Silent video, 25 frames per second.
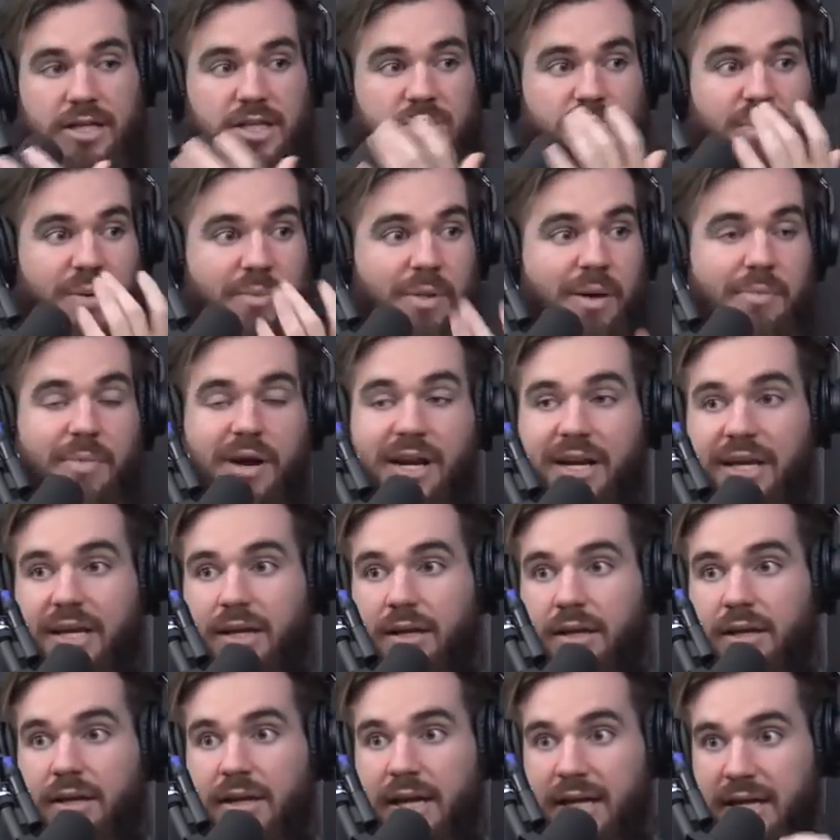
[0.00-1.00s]
to spend my
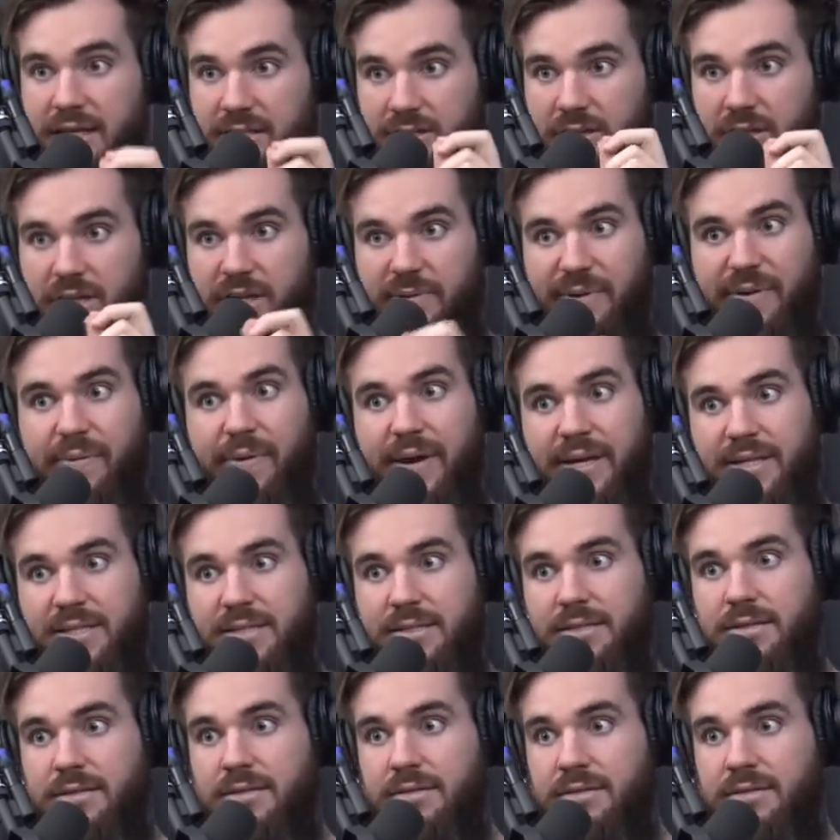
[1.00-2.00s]
money, and it's not going to be wasted.